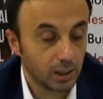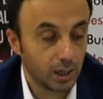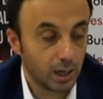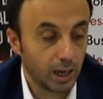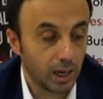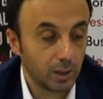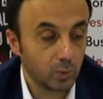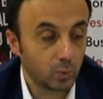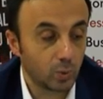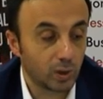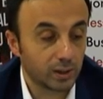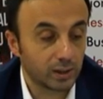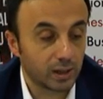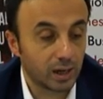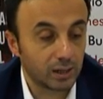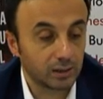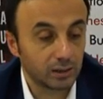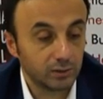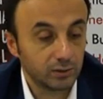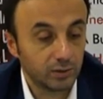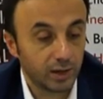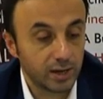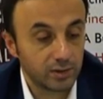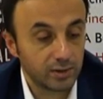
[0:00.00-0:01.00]
And what
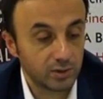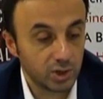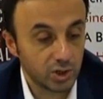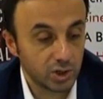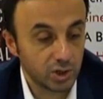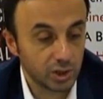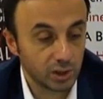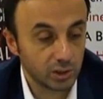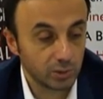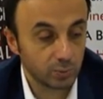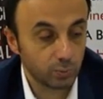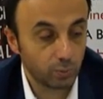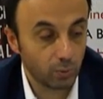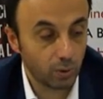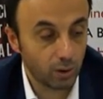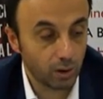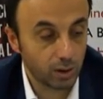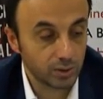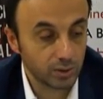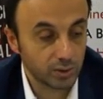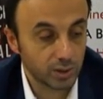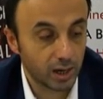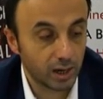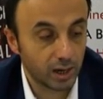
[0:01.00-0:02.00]
other transitional
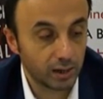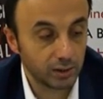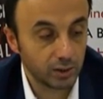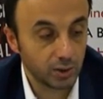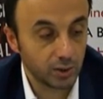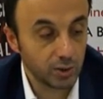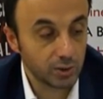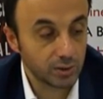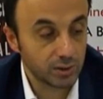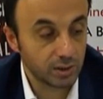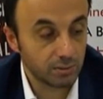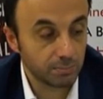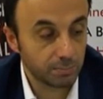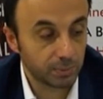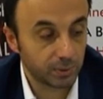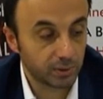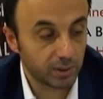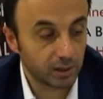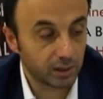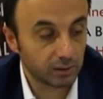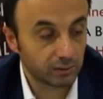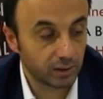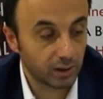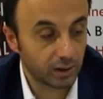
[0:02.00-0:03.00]
words are used in
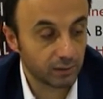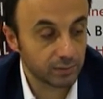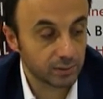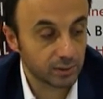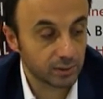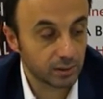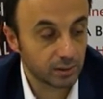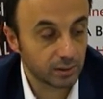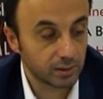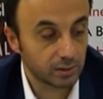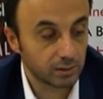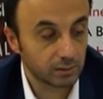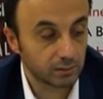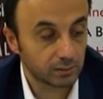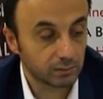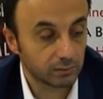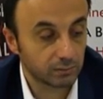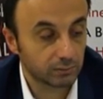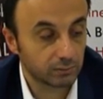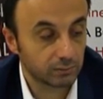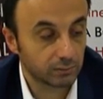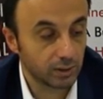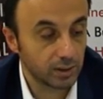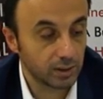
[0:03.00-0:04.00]
paragraphs?
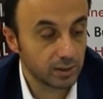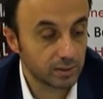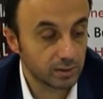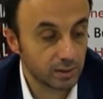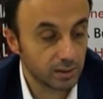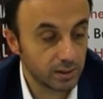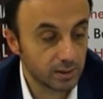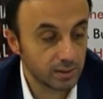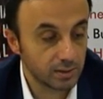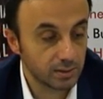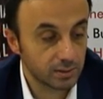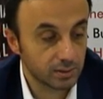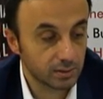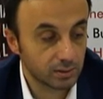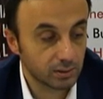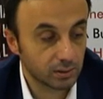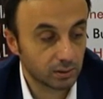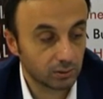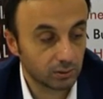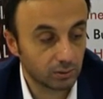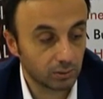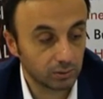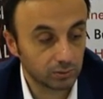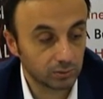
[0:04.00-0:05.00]
For instance,
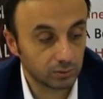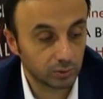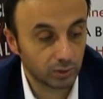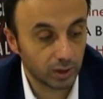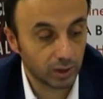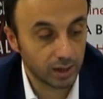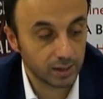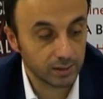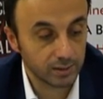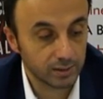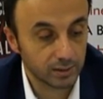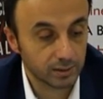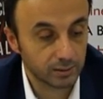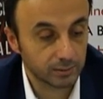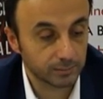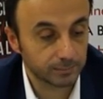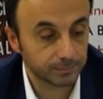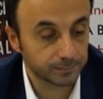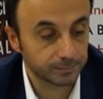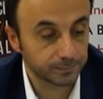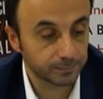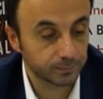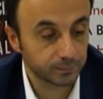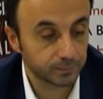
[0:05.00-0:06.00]
contrast,
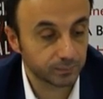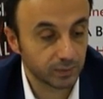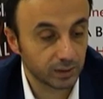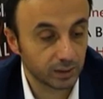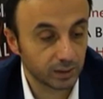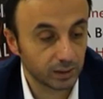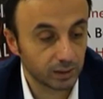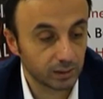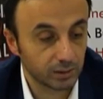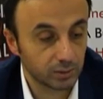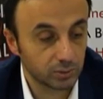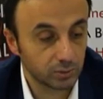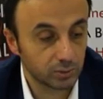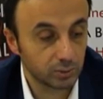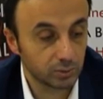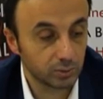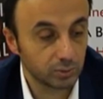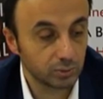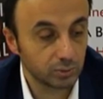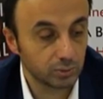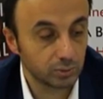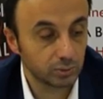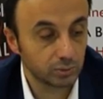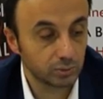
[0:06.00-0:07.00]

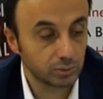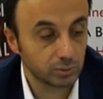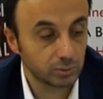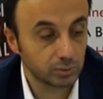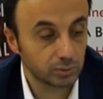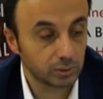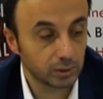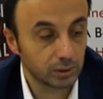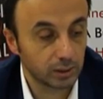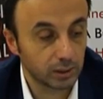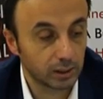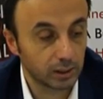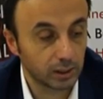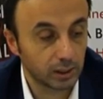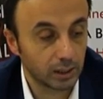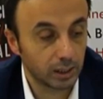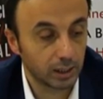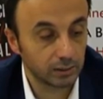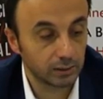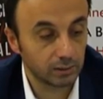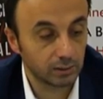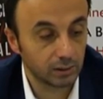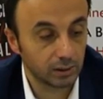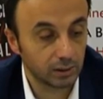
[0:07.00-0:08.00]
to
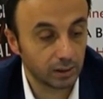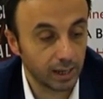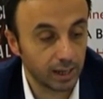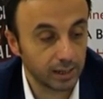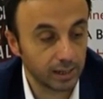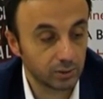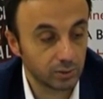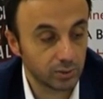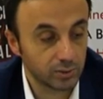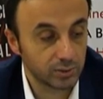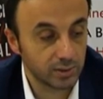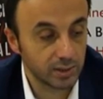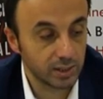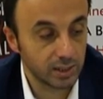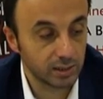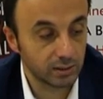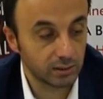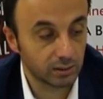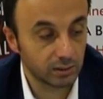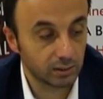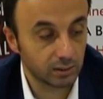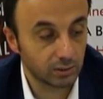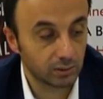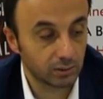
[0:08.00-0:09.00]
underline, to
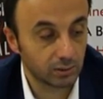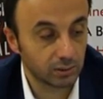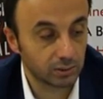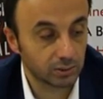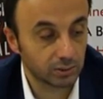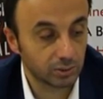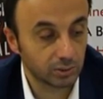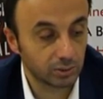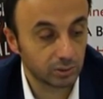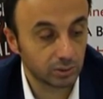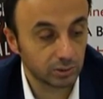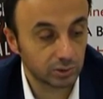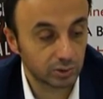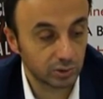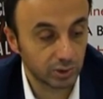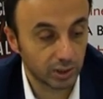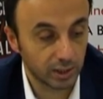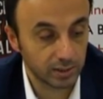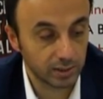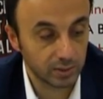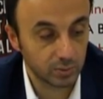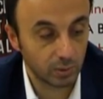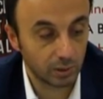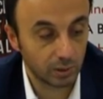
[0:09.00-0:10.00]
signal, or to
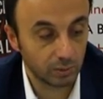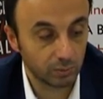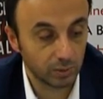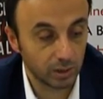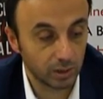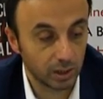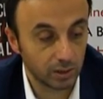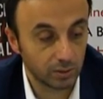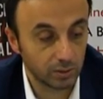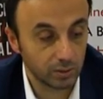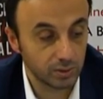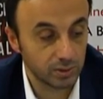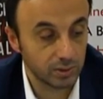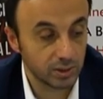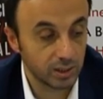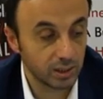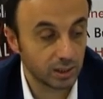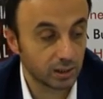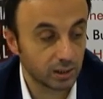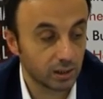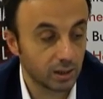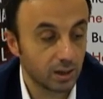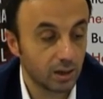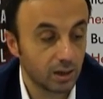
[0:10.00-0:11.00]
contrast what we are
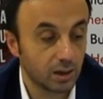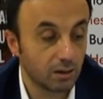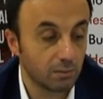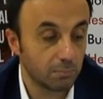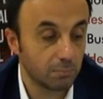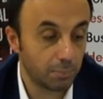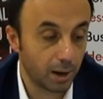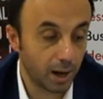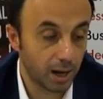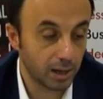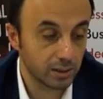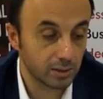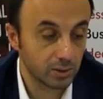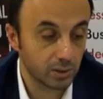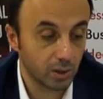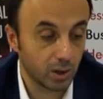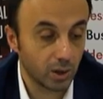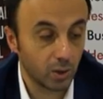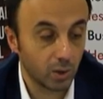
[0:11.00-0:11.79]
using. But,